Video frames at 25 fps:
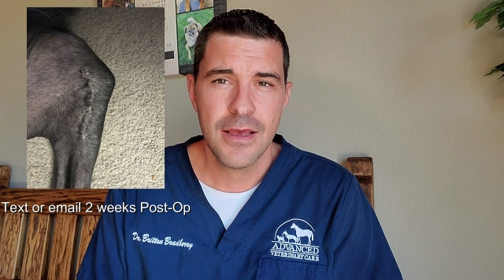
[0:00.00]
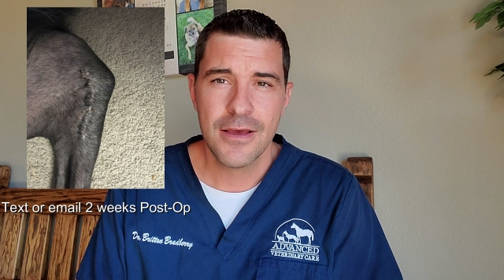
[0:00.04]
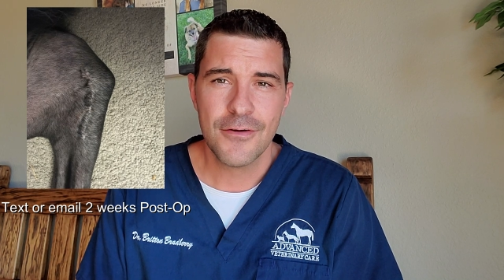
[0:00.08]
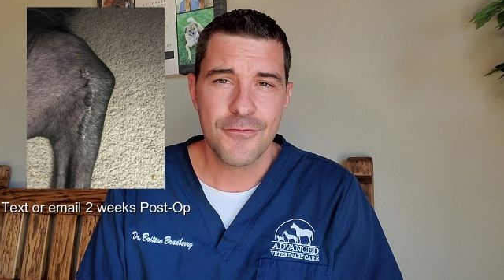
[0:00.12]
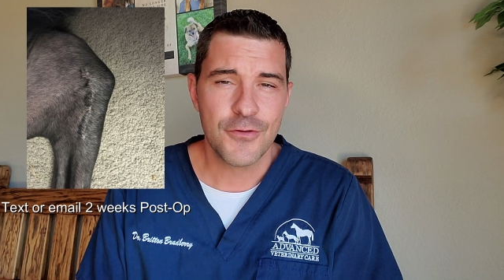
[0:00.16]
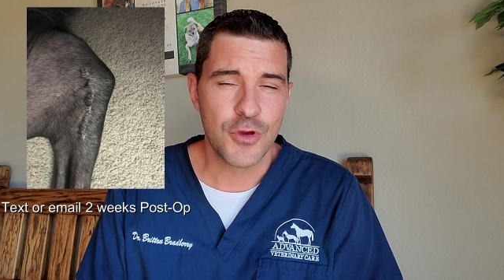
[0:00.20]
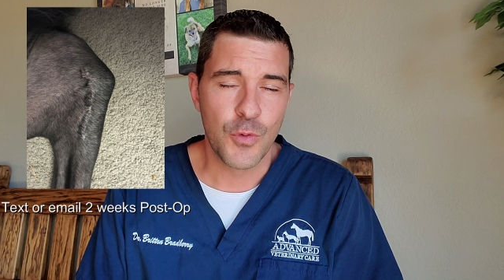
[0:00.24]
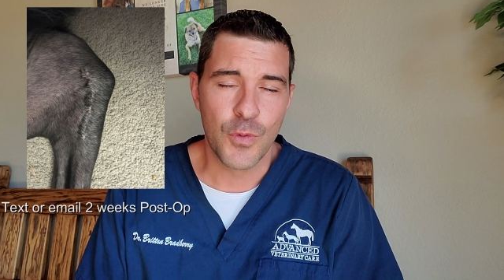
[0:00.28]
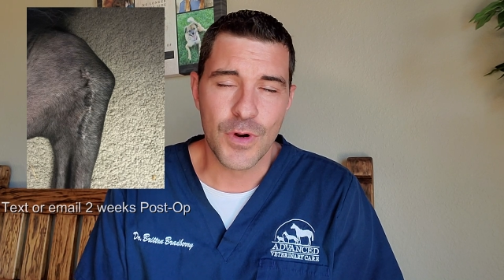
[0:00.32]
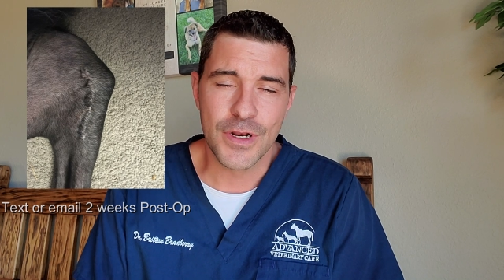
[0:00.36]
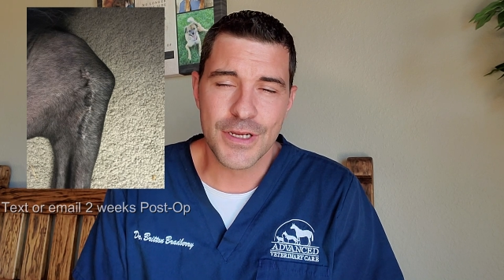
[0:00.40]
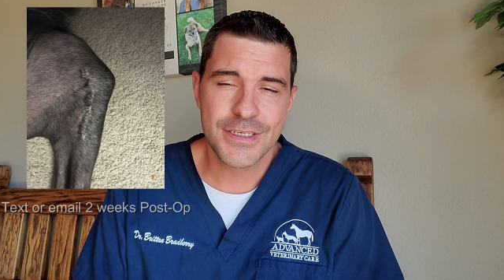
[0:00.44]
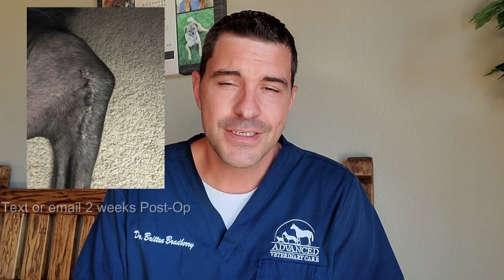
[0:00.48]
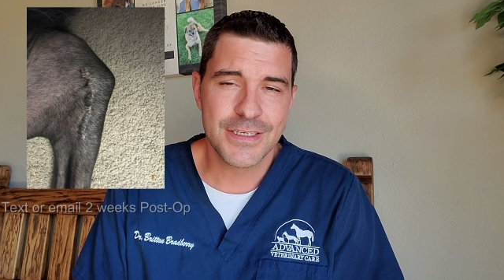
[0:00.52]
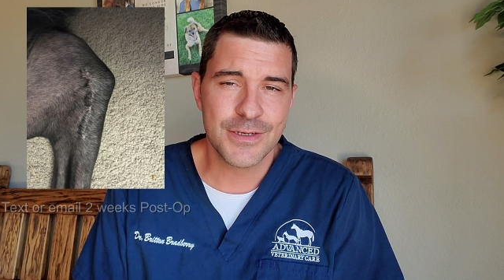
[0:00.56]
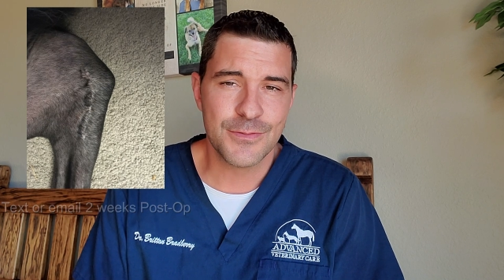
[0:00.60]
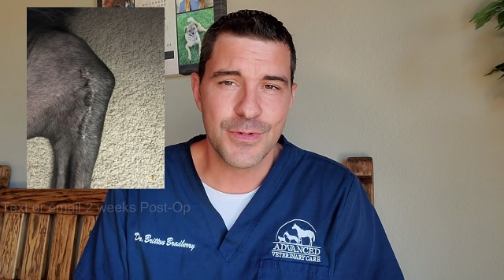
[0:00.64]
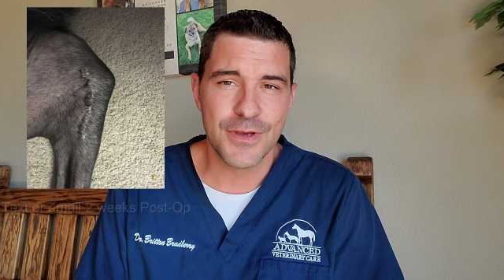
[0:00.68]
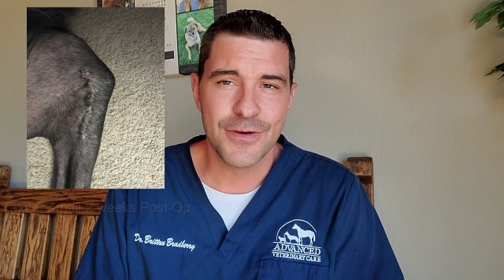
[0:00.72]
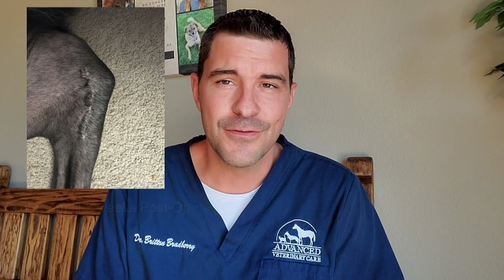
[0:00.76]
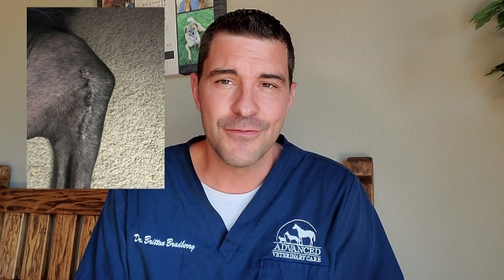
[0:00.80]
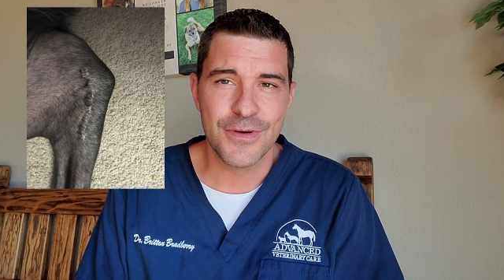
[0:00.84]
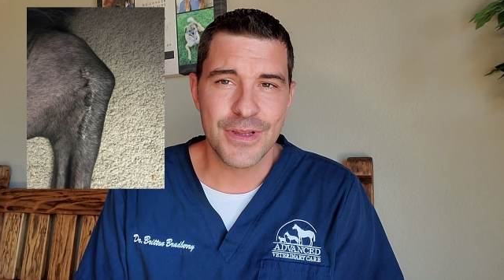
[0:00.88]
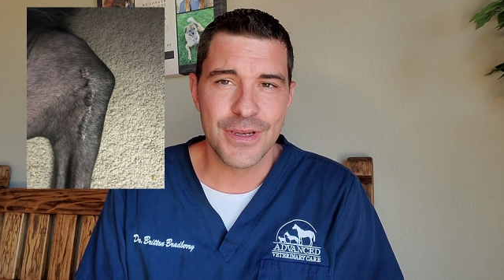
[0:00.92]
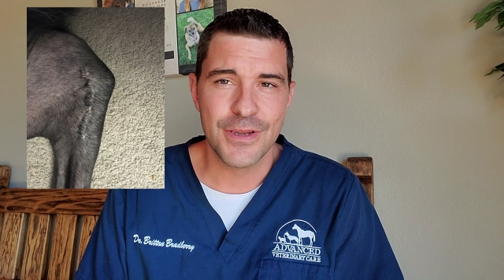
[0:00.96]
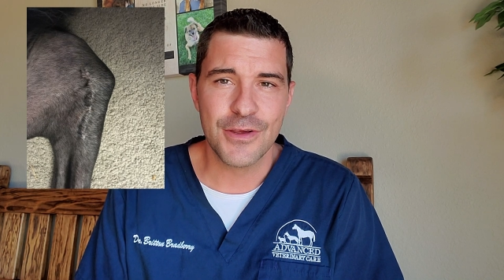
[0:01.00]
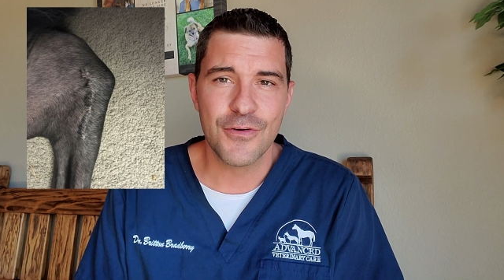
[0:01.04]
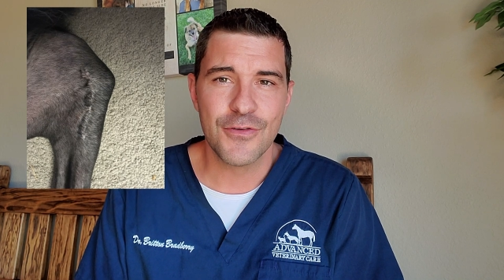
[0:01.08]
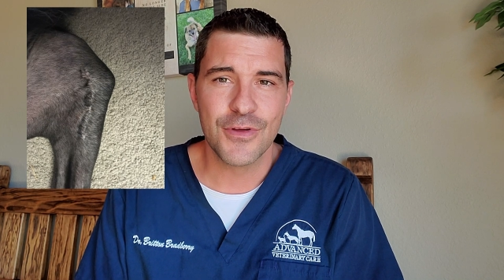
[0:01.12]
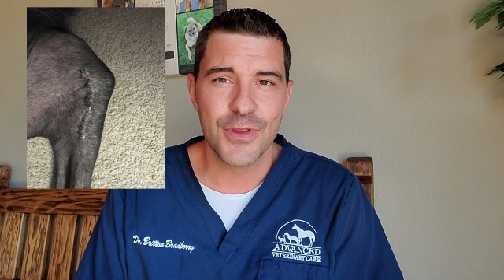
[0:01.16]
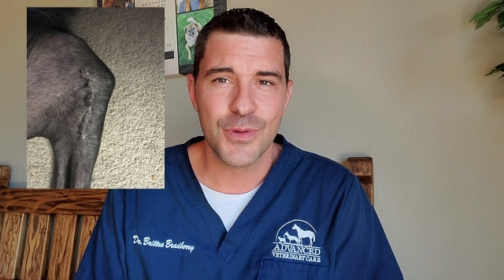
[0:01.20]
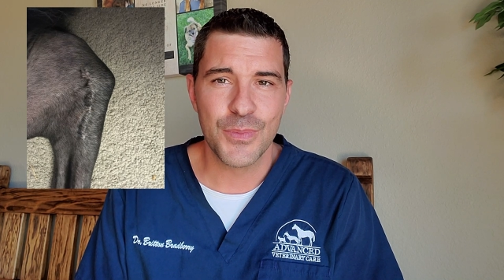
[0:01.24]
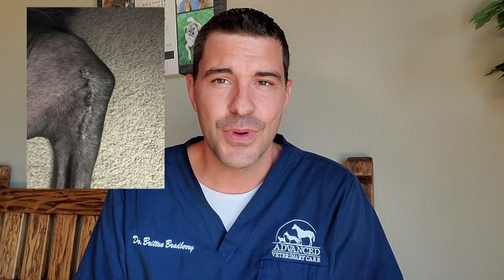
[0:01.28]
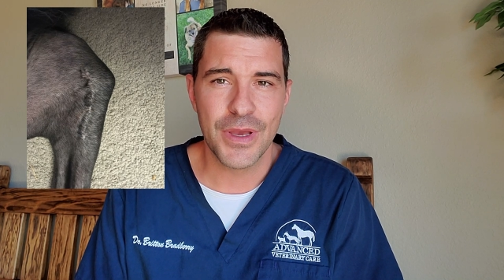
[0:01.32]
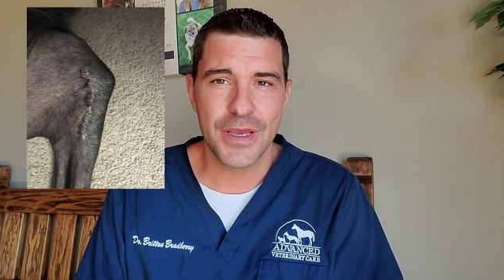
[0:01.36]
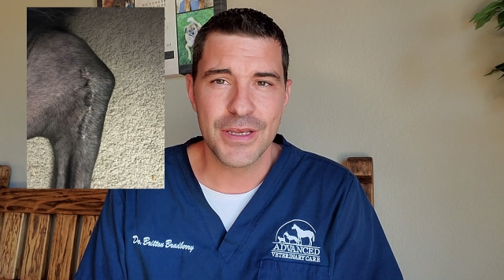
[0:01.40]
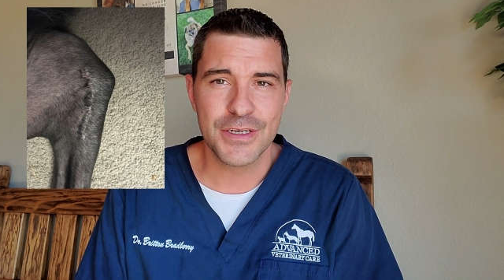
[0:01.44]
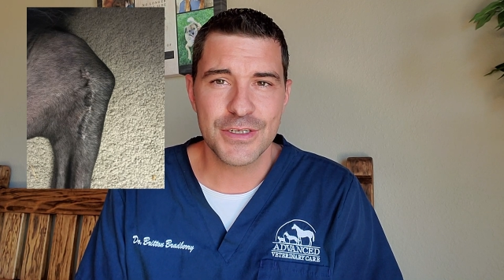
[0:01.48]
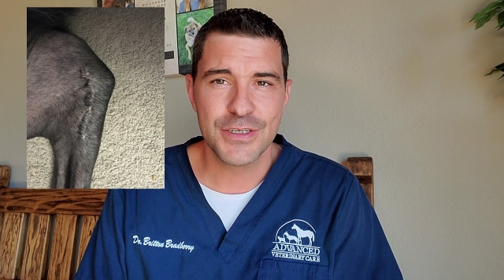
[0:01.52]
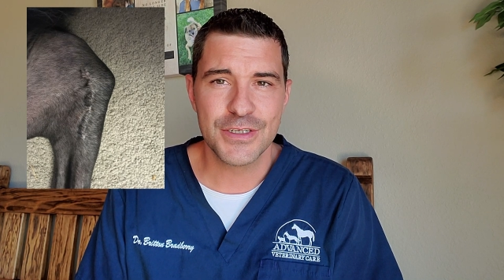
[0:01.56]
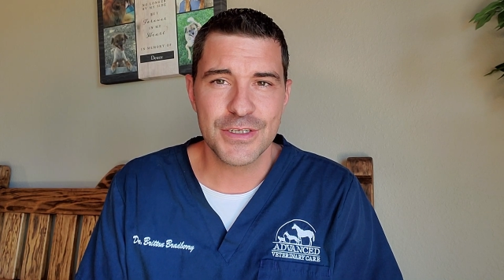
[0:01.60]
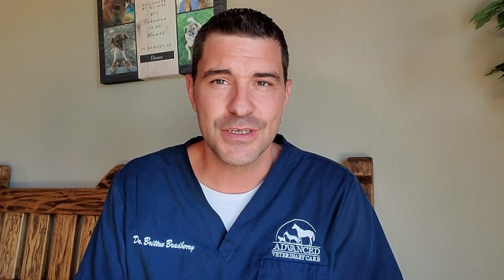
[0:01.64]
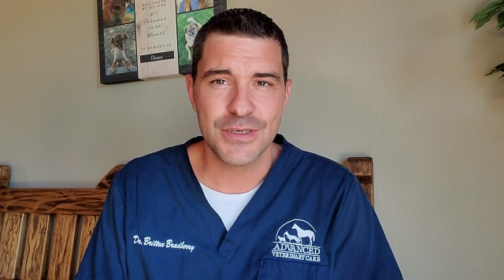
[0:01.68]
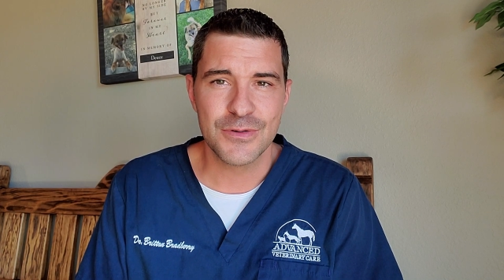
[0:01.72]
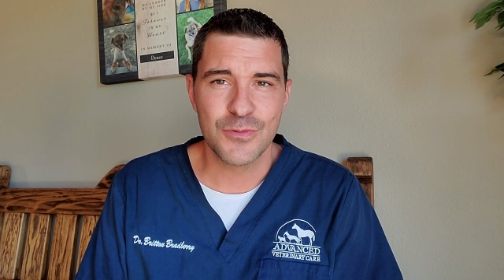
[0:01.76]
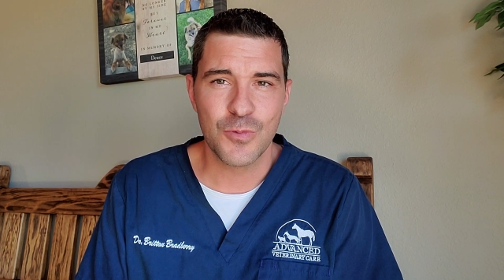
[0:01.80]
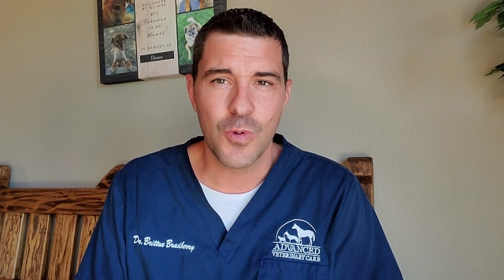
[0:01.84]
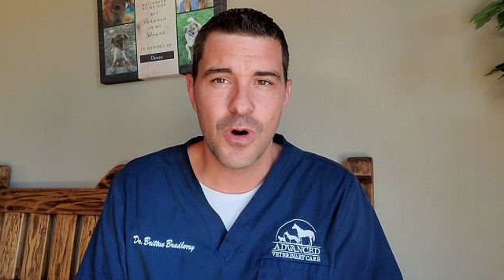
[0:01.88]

If you want to send me a video of the patient